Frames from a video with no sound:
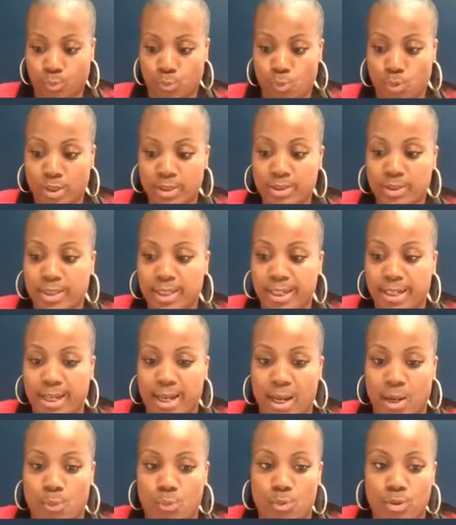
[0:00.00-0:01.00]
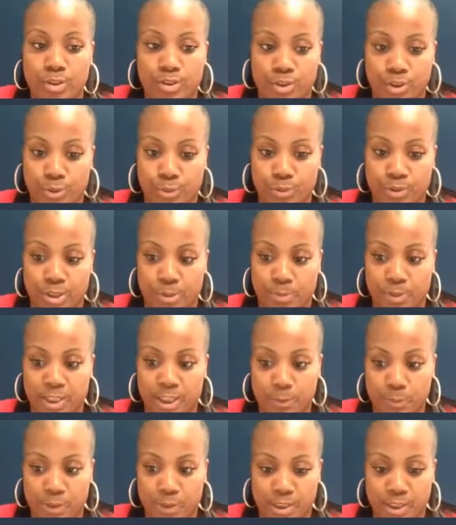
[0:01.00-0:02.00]
One thing I want you to
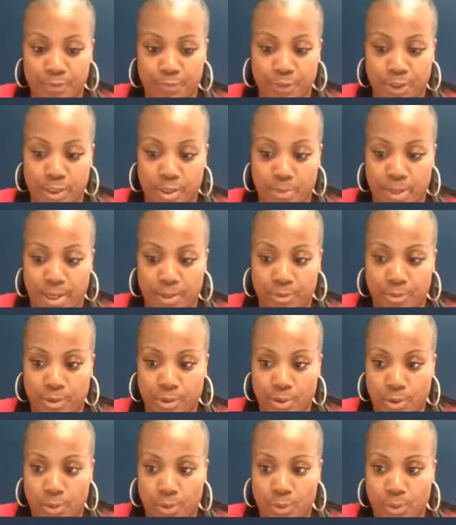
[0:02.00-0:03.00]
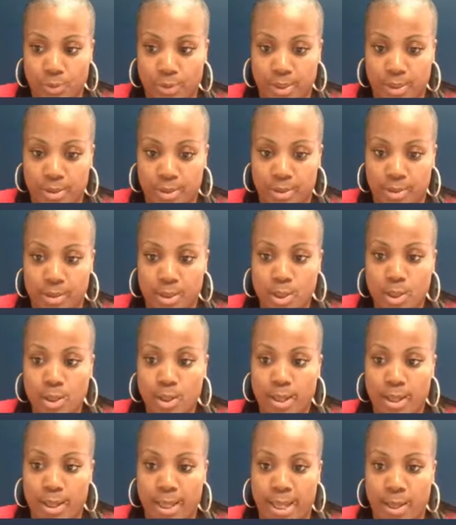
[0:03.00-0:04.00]
be specific about, Nicole, is
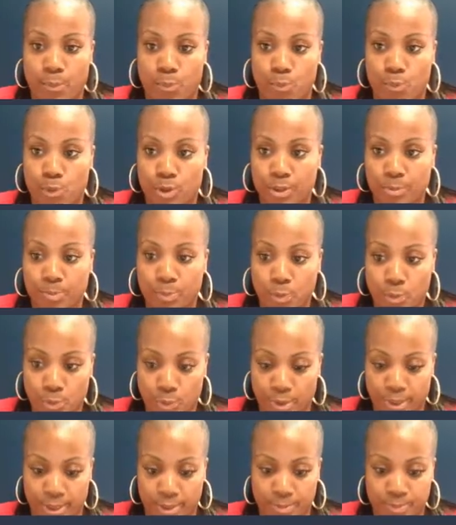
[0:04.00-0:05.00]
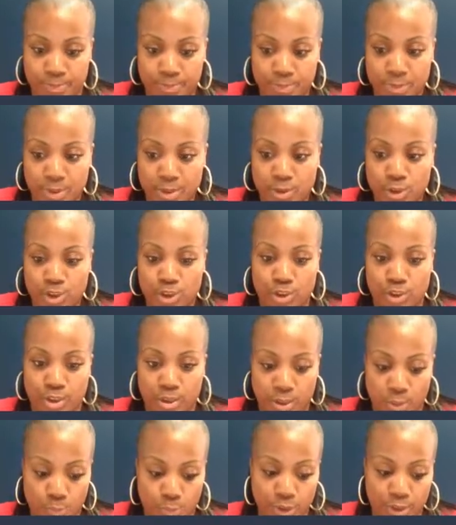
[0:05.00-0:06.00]
at what point should
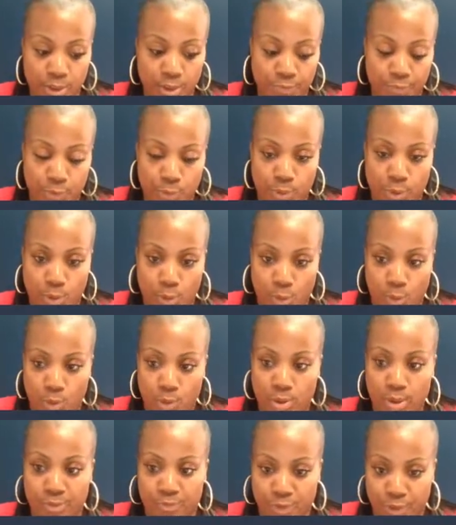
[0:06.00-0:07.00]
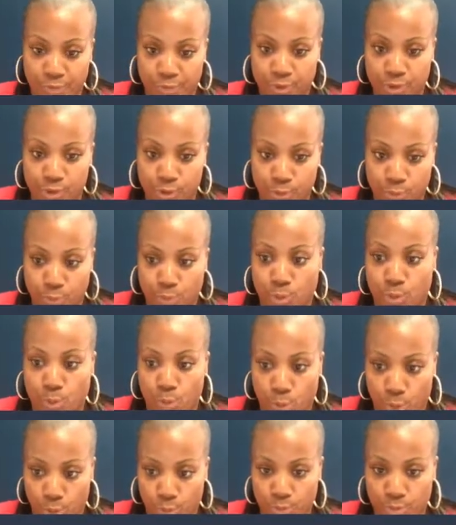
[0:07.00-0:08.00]
someone give you a call in reference to a
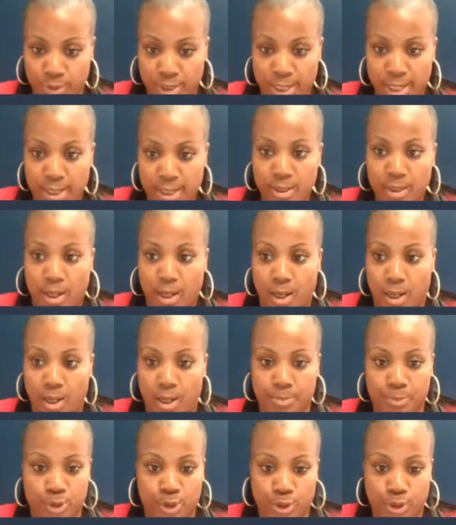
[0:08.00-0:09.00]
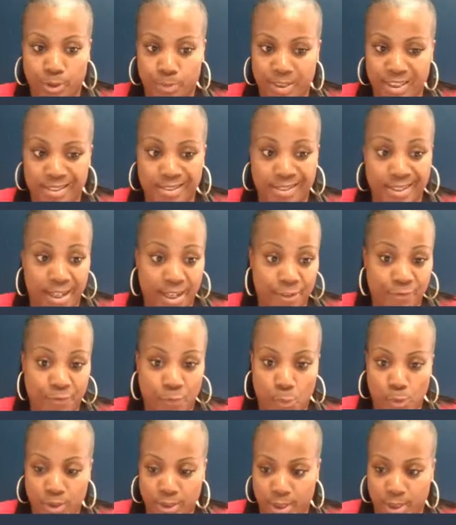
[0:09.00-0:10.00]
quote? Should it be day
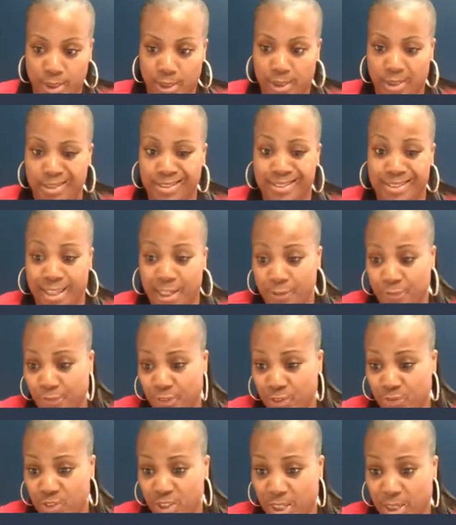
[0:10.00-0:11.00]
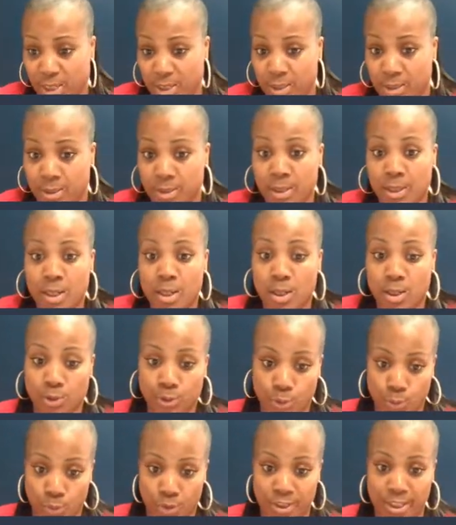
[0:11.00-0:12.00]
14, day 15,
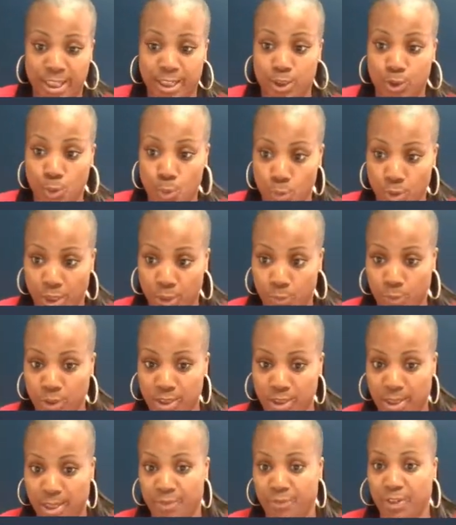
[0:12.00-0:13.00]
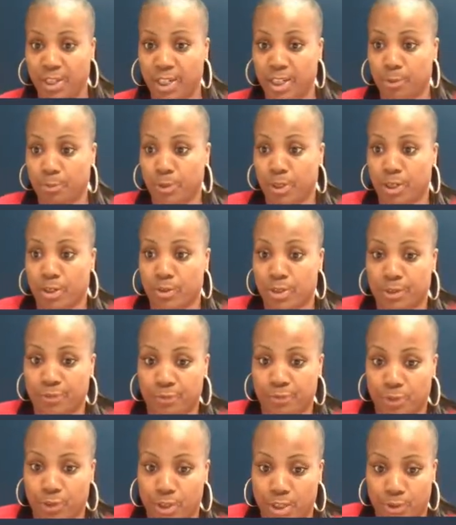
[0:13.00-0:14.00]
during that 21-day vetting
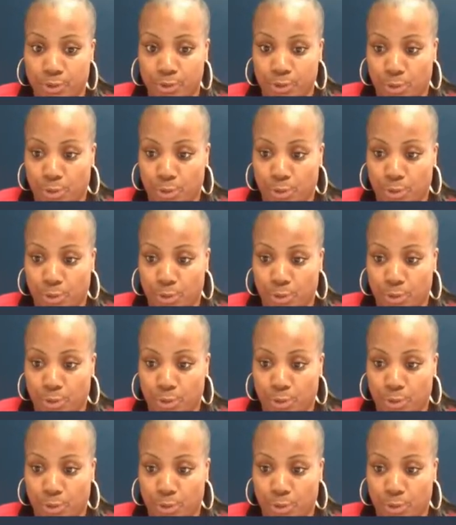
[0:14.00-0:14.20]
period for the